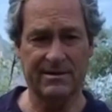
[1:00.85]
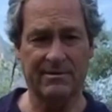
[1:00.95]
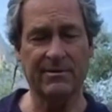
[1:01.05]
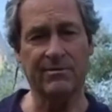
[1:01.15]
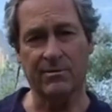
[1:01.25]

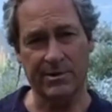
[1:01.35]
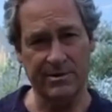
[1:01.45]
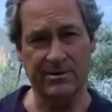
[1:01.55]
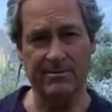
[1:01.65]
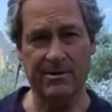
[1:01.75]
However, we
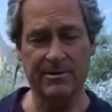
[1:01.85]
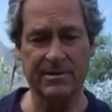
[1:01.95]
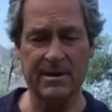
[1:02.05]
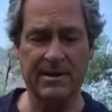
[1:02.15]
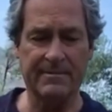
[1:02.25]
hear them all
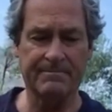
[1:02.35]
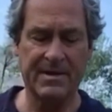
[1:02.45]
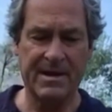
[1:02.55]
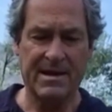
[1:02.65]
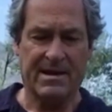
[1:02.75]
the time.
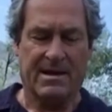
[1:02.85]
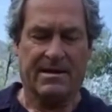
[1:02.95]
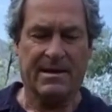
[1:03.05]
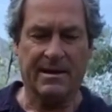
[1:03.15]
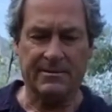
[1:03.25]

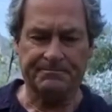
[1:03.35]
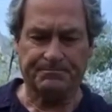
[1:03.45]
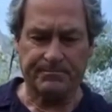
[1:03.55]
Now,